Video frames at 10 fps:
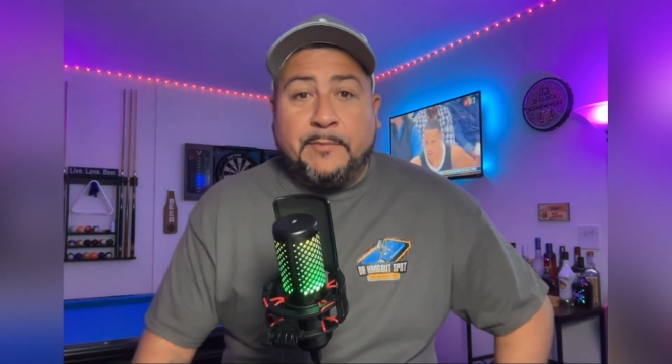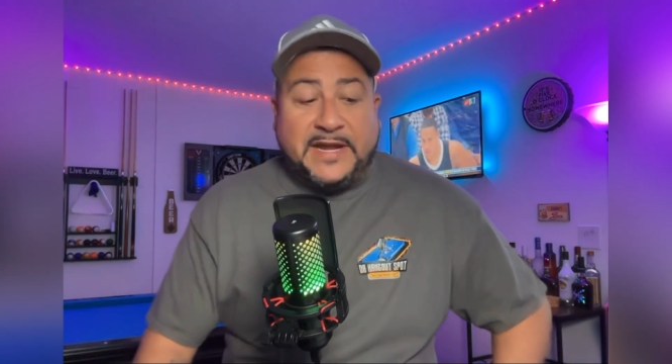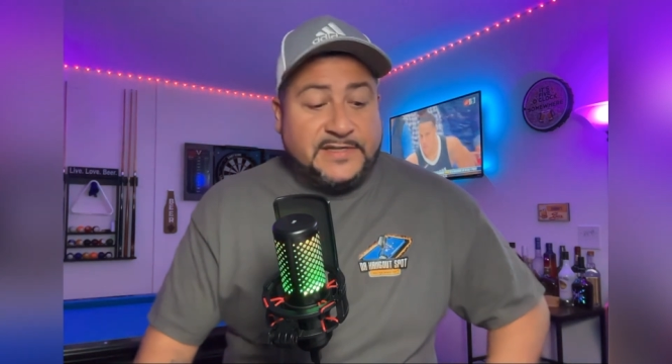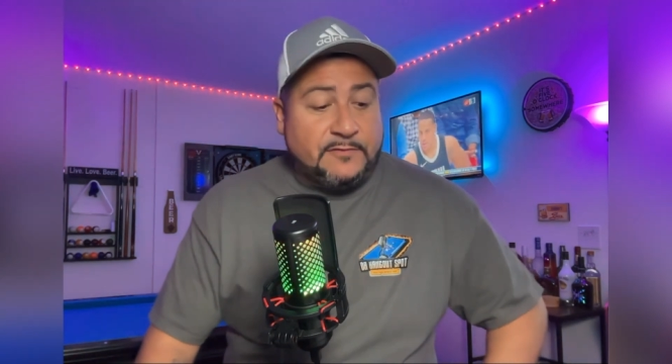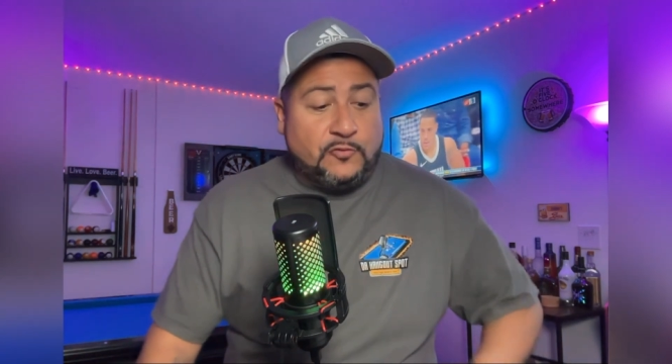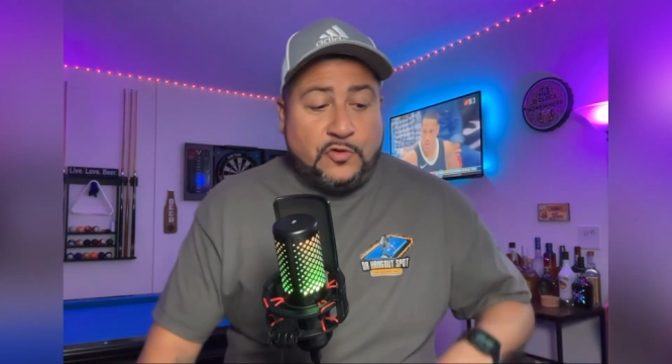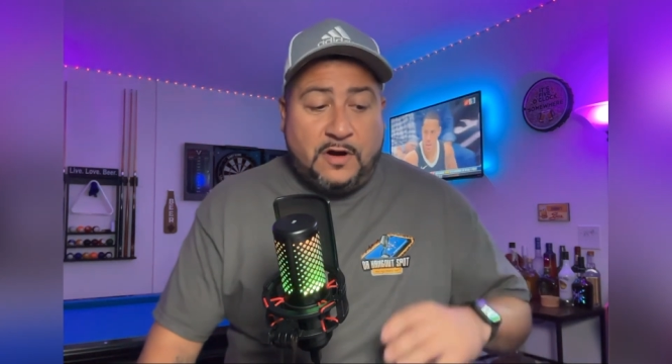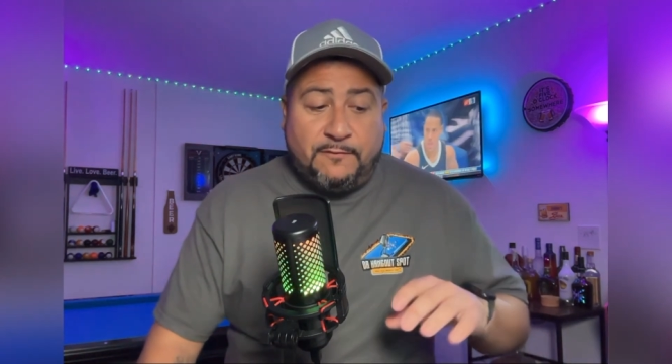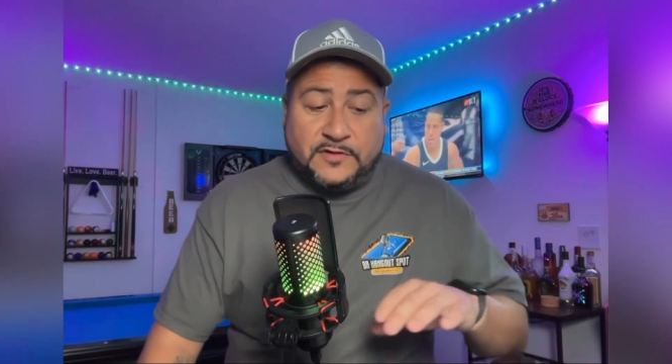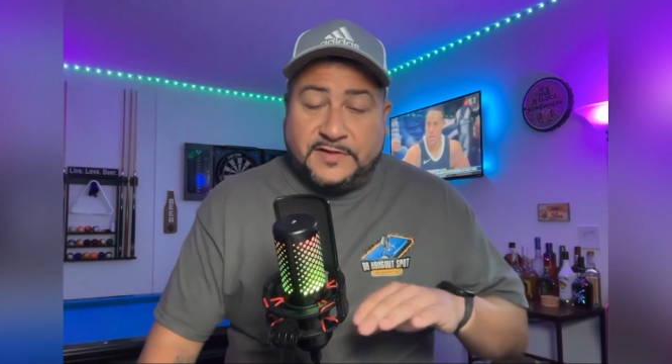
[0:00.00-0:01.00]
Mason
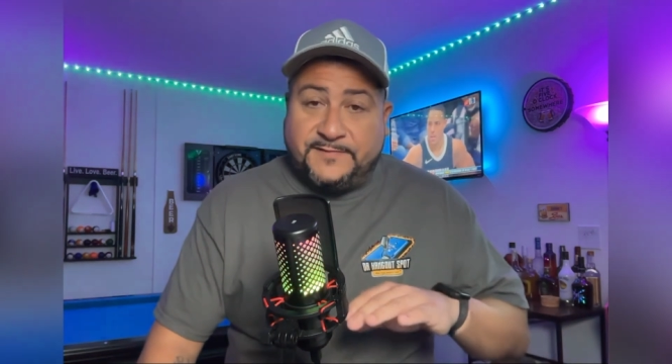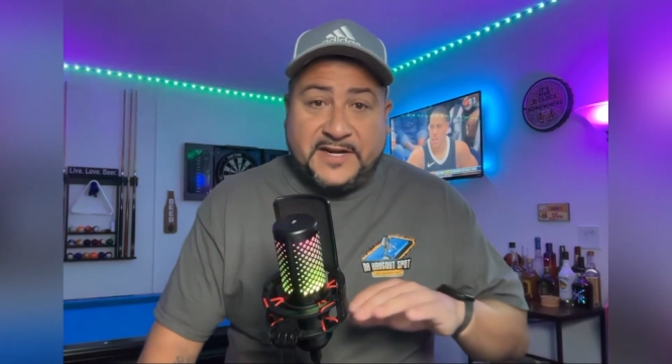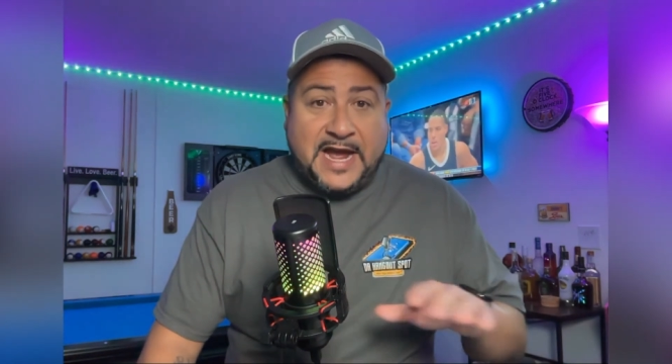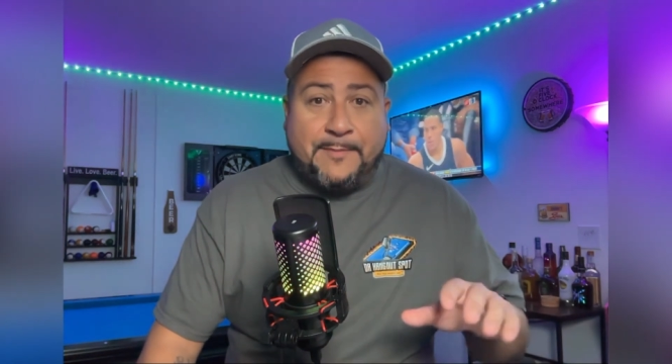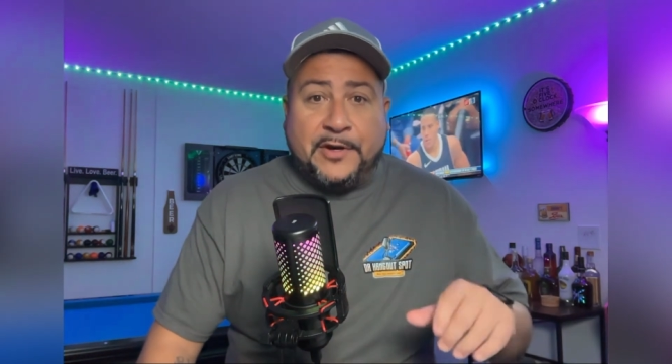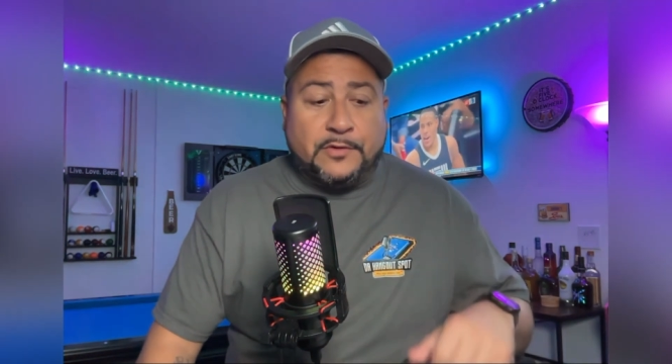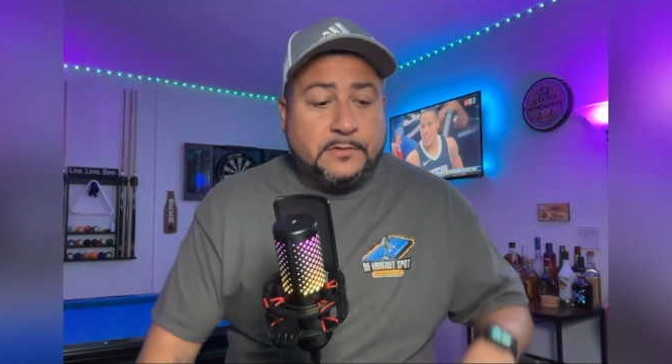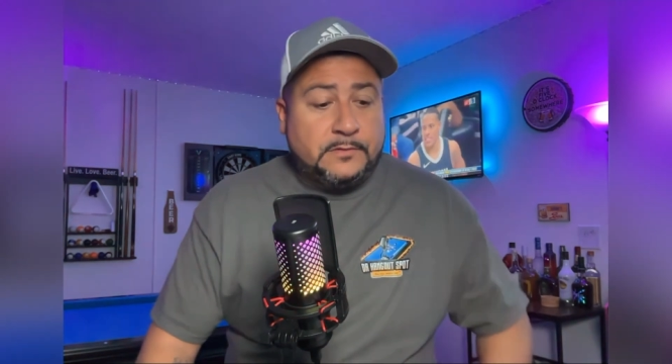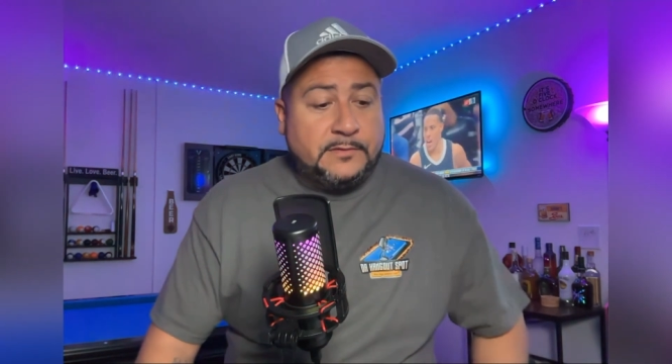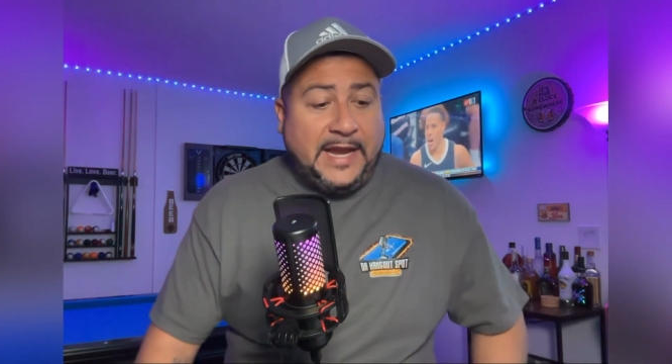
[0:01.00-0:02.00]
Rudolph was phenomenal
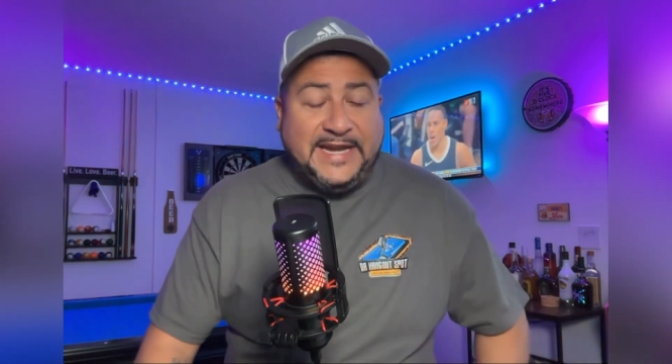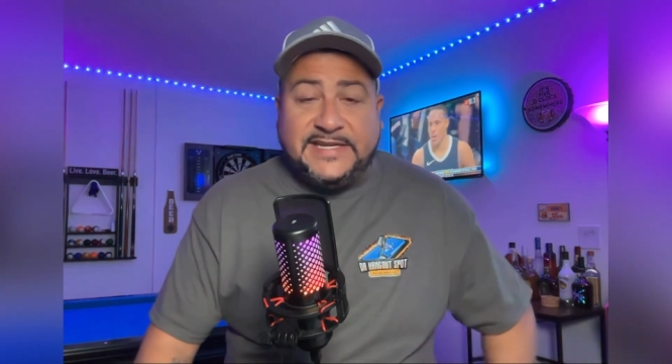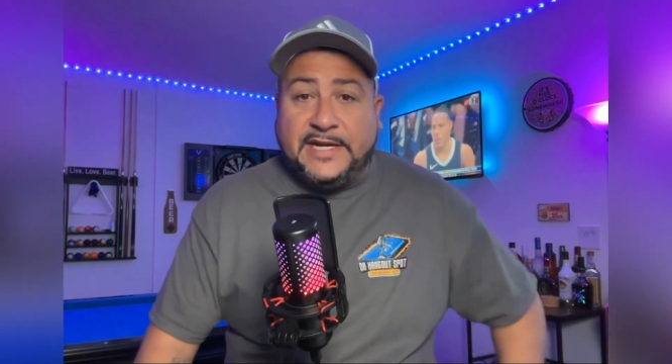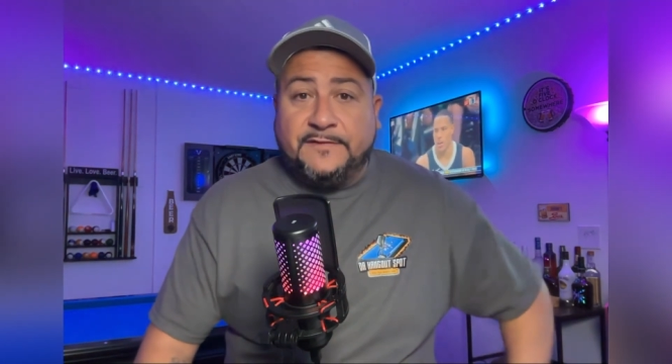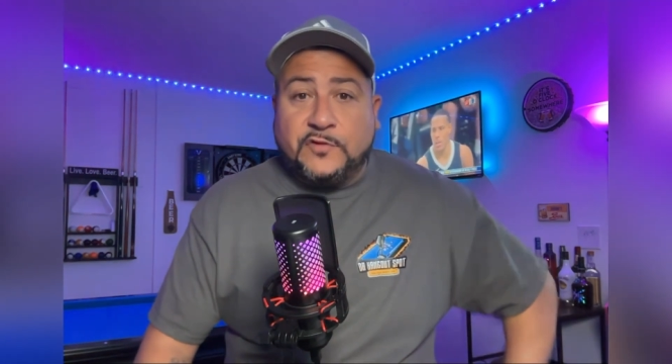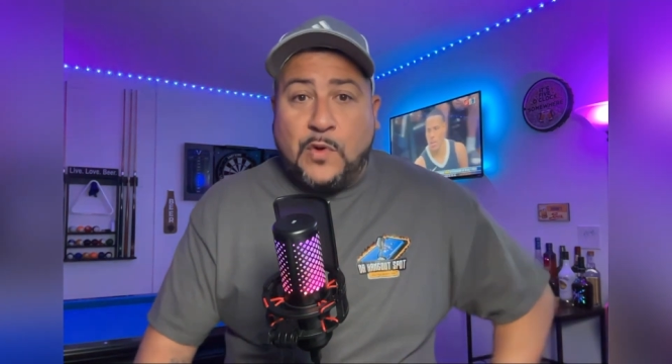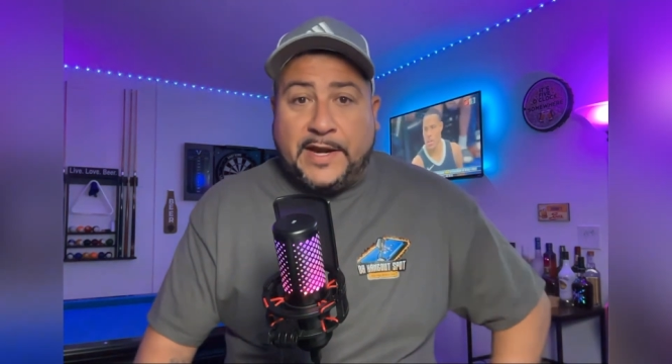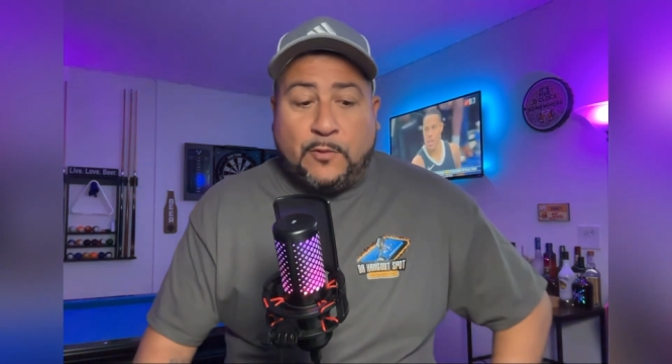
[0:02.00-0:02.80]
18 of 20,